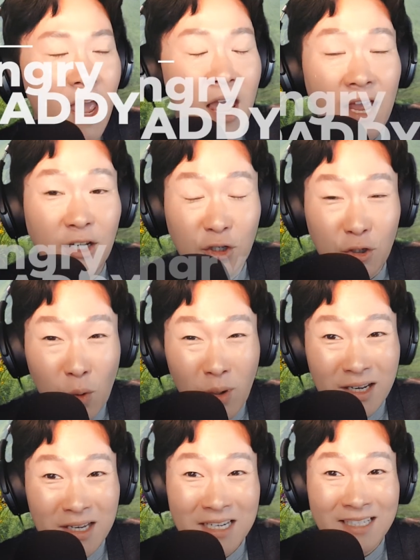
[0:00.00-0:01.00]
And you know
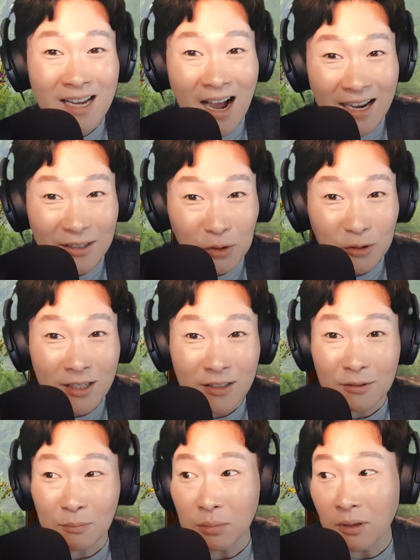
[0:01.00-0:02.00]
what he titled
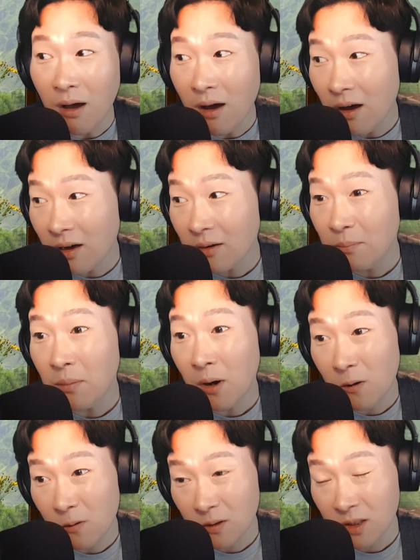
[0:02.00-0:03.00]
his blog
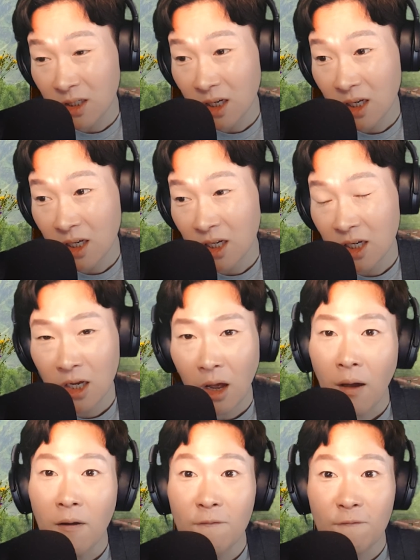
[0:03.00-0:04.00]
post?
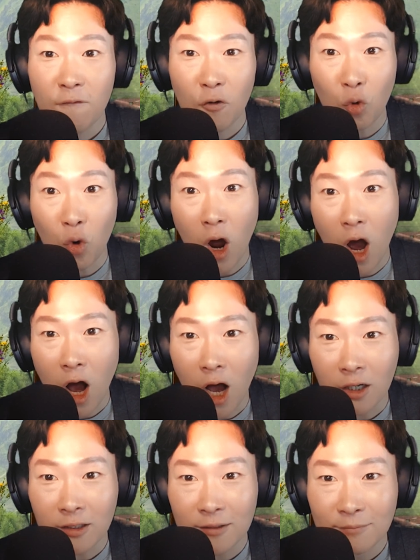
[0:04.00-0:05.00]
Fraud.